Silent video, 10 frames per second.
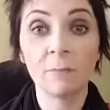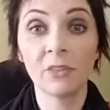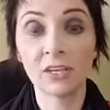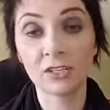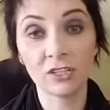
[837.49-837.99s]

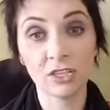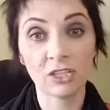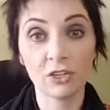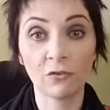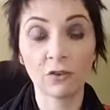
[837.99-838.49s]

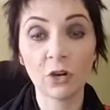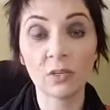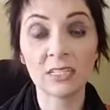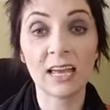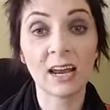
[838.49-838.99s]
this new
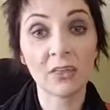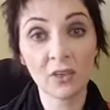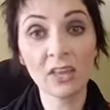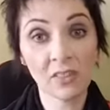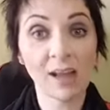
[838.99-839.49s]
frequency. And I
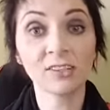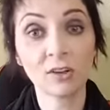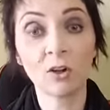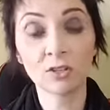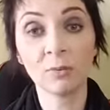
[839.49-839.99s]
think that's
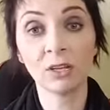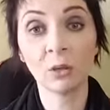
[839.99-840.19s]
ultimately